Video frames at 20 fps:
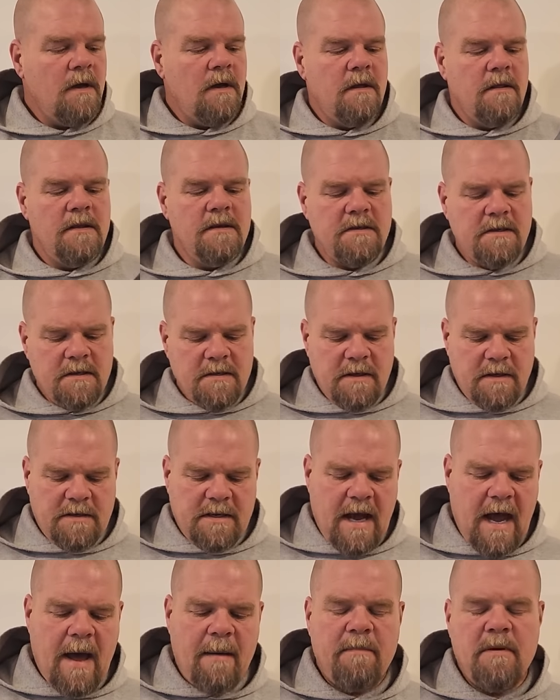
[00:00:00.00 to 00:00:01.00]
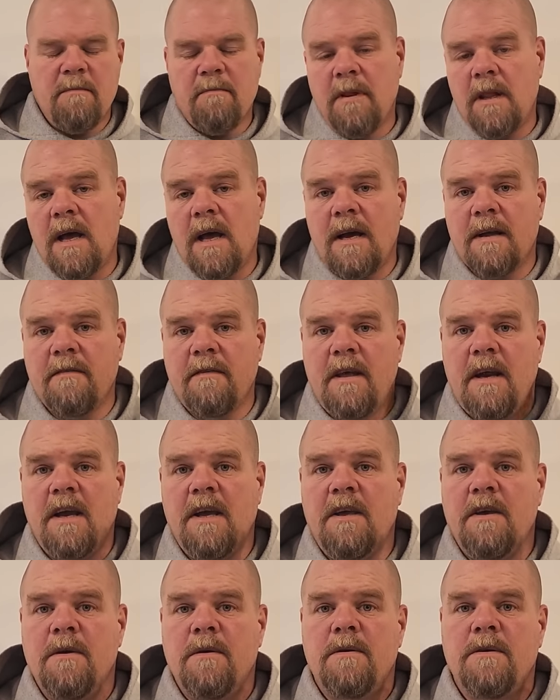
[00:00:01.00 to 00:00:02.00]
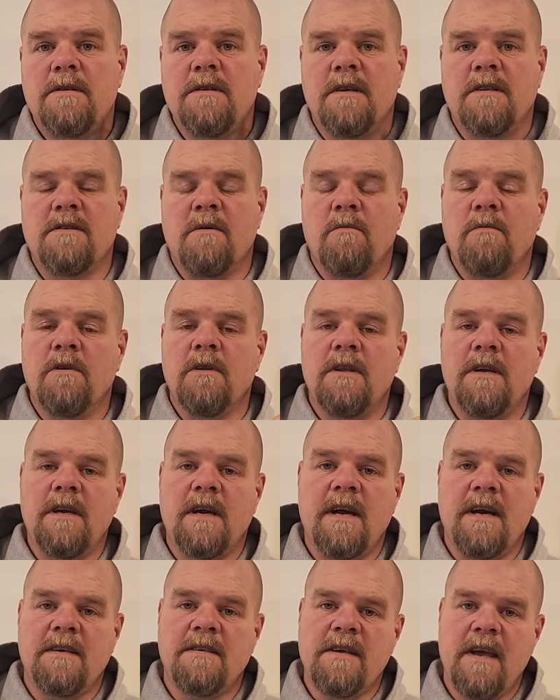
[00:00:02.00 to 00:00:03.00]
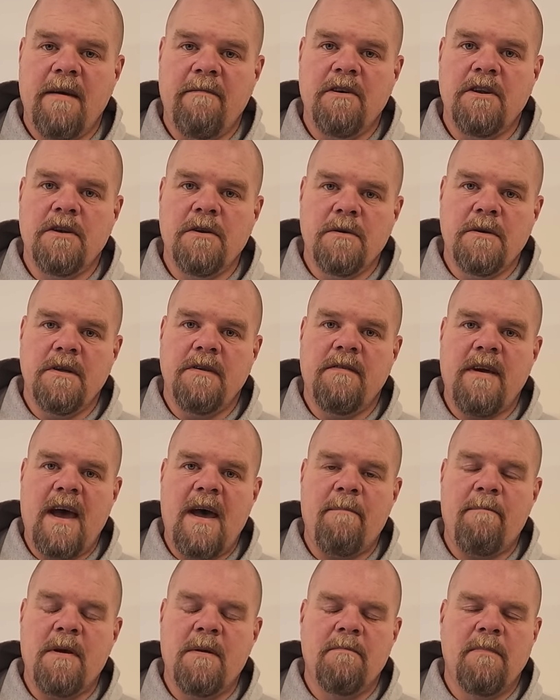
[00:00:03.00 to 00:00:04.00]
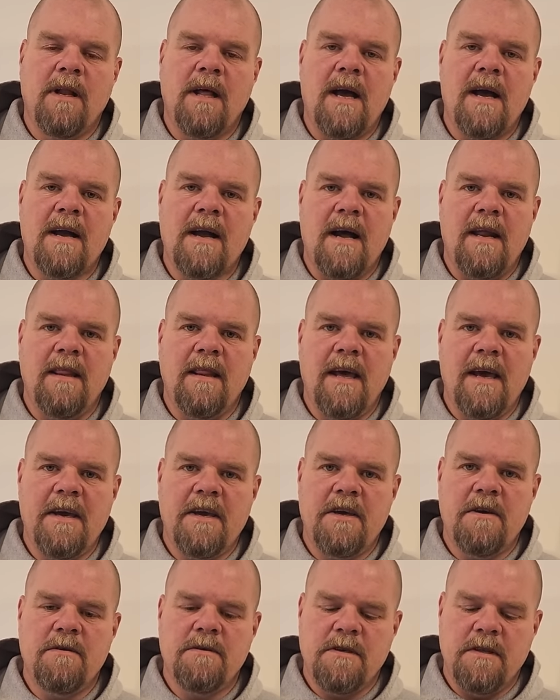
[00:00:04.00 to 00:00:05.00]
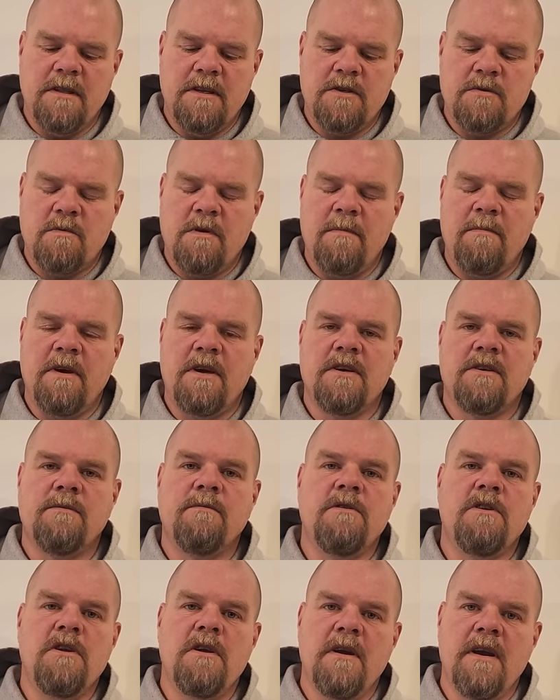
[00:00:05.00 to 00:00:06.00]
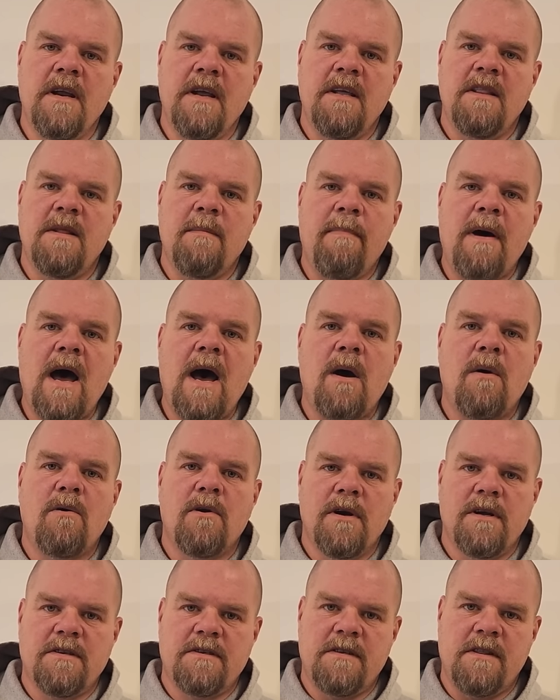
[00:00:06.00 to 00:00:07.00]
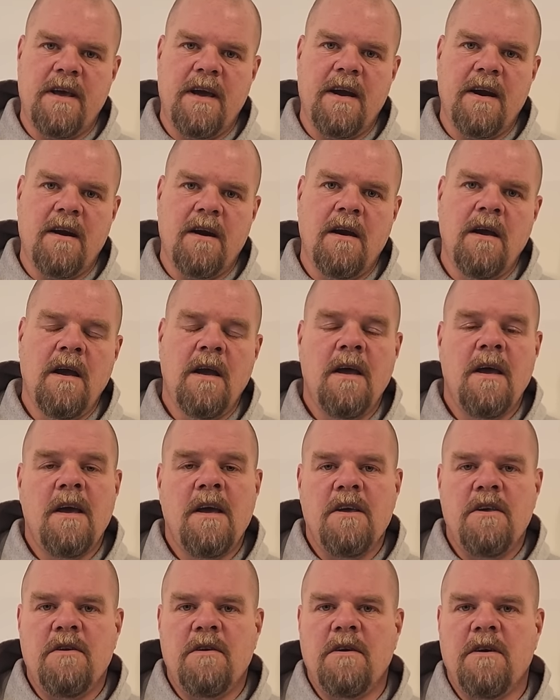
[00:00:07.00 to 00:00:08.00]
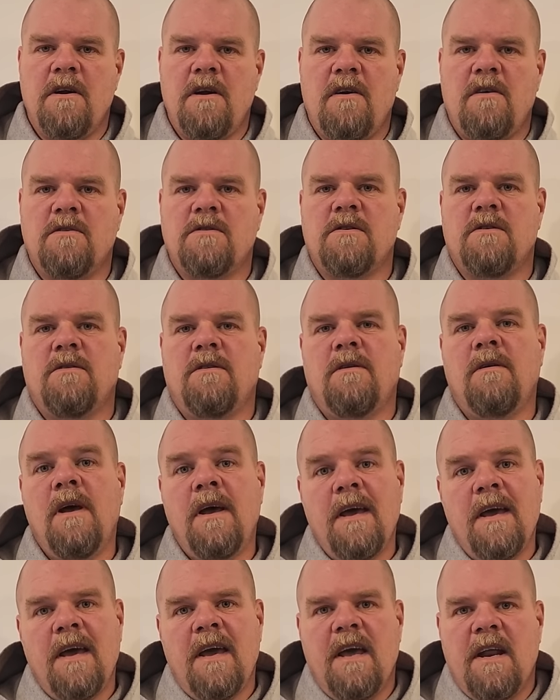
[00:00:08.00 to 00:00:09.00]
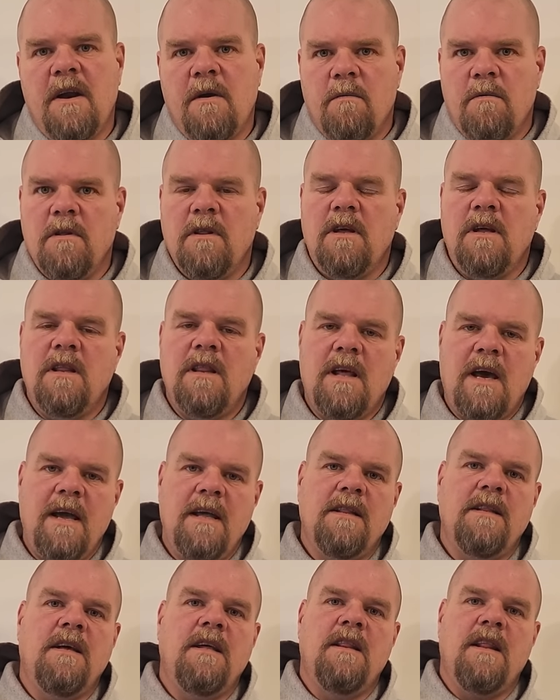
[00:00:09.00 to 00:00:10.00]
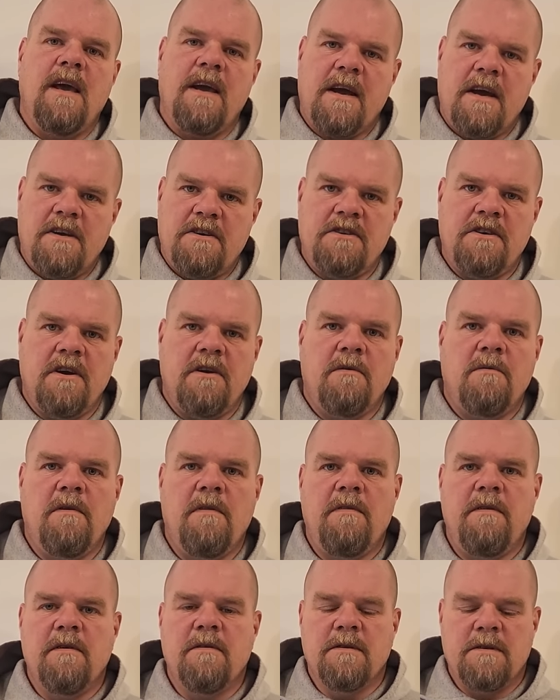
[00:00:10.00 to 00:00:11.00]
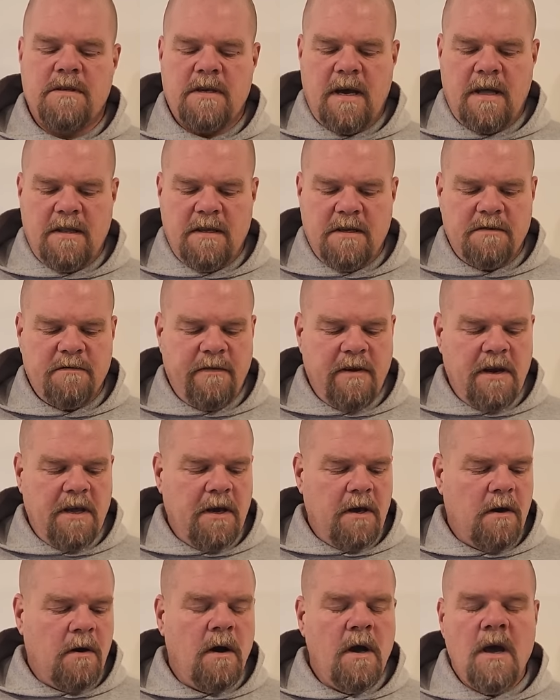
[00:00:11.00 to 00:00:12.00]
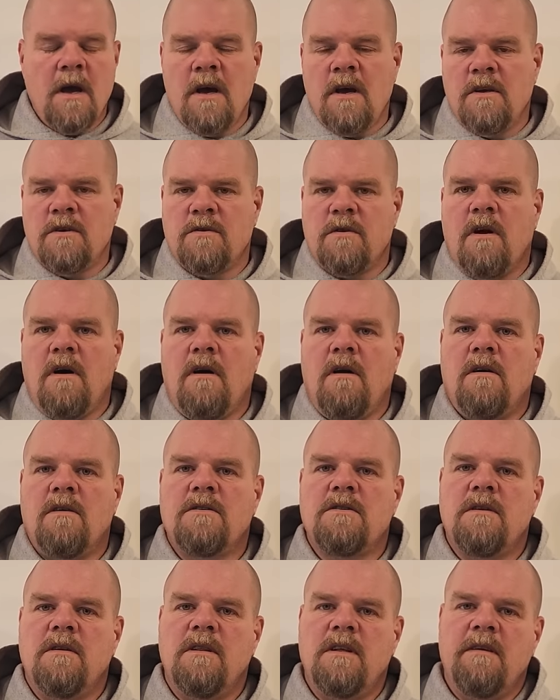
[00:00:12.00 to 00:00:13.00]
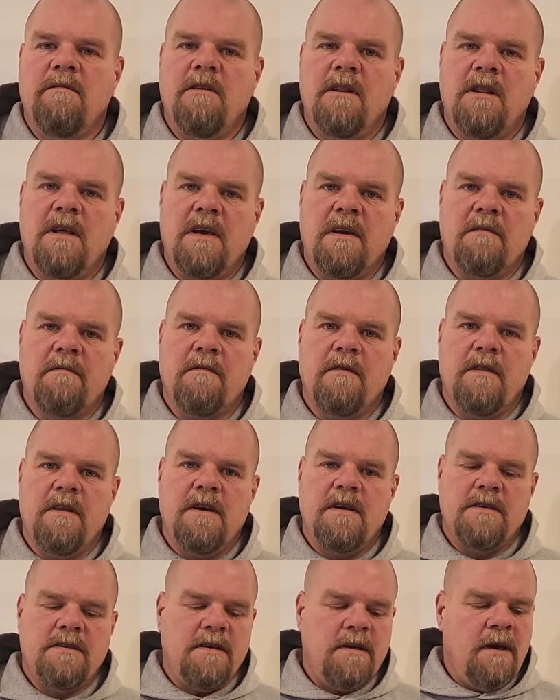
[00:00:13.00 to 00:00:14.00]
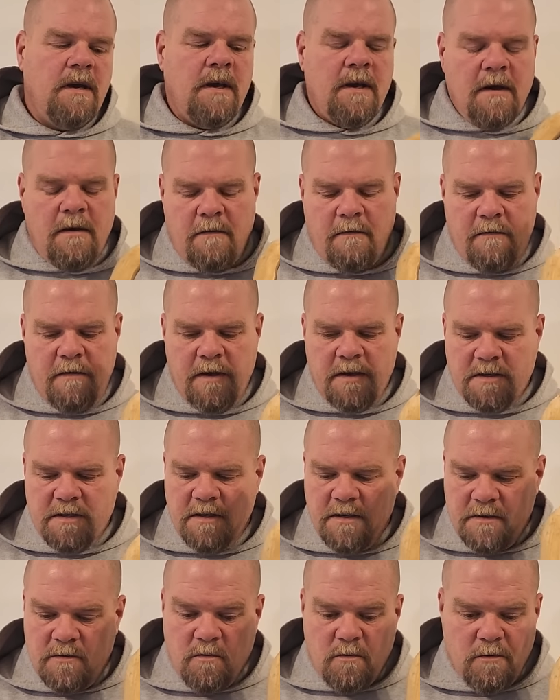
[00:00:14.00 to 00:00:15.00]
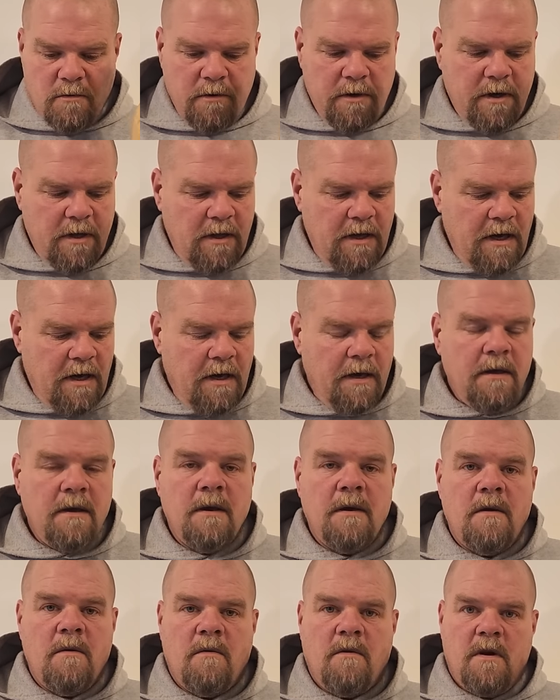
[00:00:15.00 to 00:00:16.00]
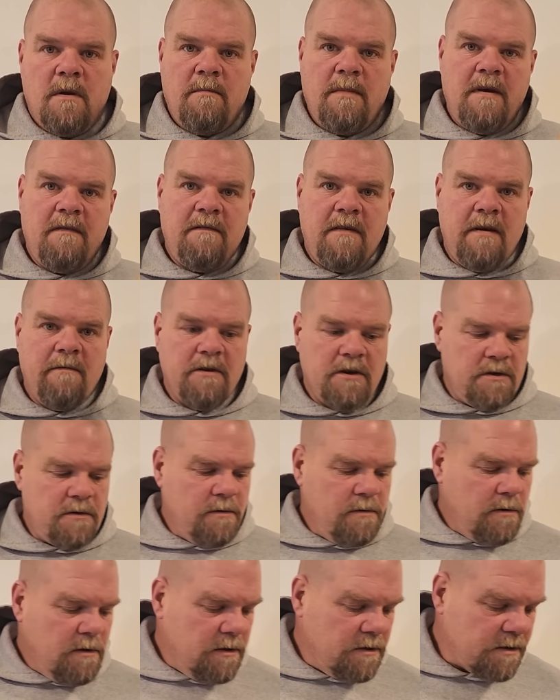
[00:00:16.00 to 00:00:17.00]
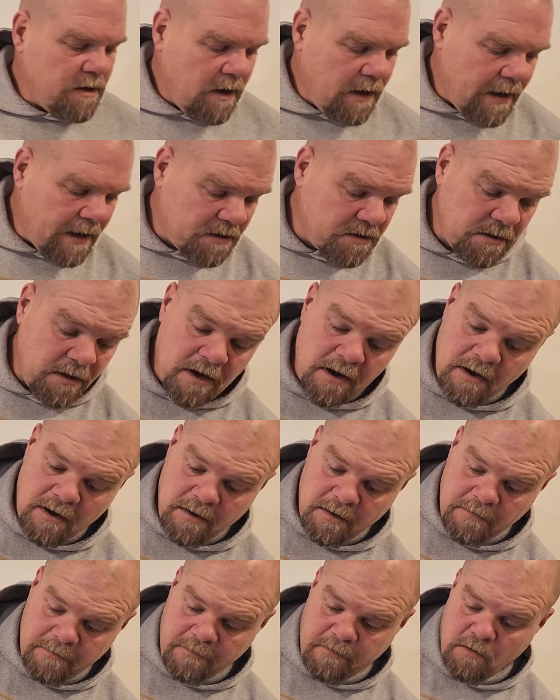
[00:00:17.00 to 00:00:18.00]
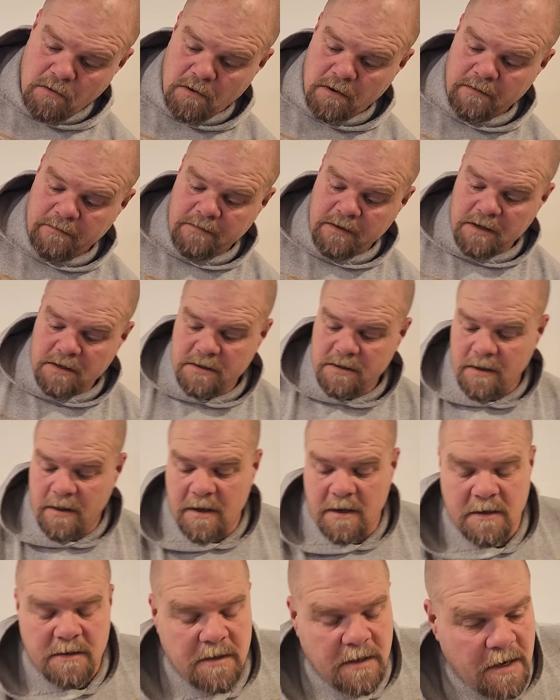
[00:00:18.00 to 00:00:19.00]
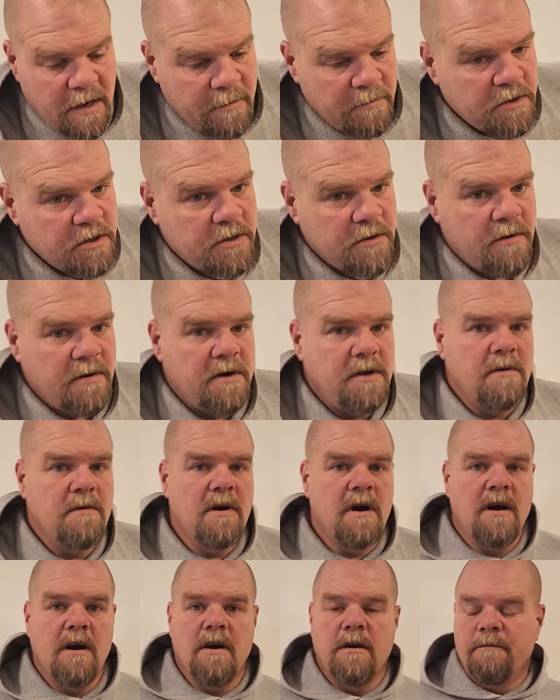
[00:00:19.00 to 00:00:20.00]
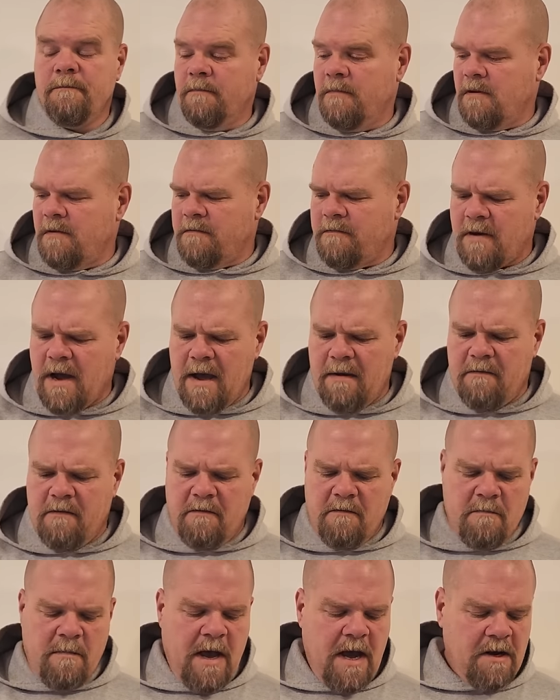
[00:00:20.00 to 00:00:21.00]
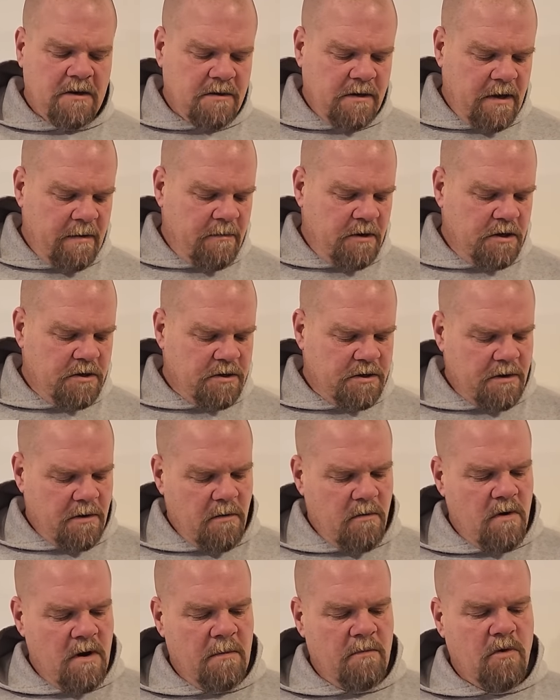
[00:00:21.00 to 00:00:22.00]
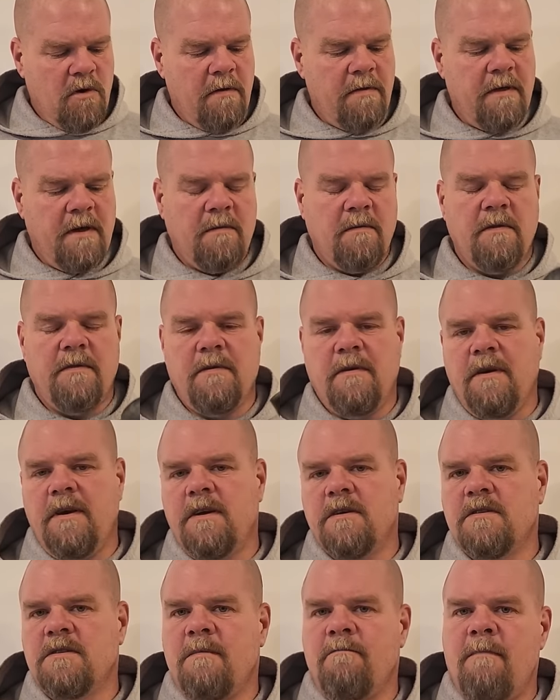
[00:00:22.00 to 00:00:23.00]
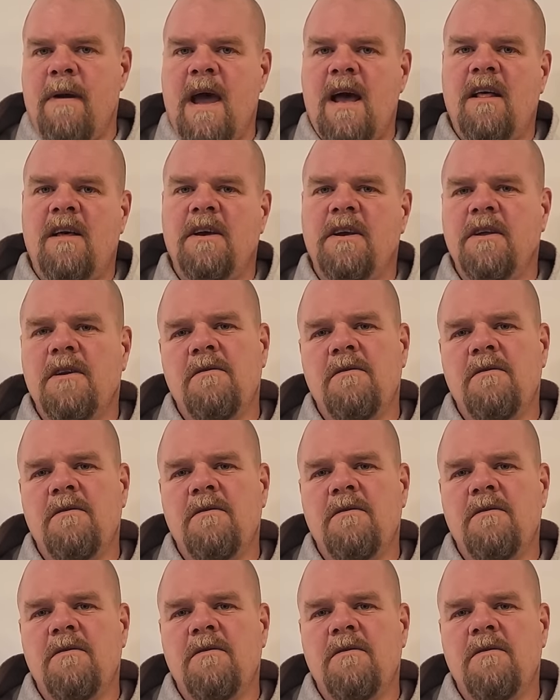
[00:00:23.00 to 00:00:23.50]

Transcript: This is the tapping block that I use. It's a really nice heavy duty tapping block. I like using this one because when you need the power, it's there. You can also hit it really lightly like I shared with you inside this video. So I'll also leave a link for this. This is really one of my favorite tools. Actually, all four of these things that I'm showing you are, or five of them actually. I'm gonna share one more thing with you. Here's a mallet.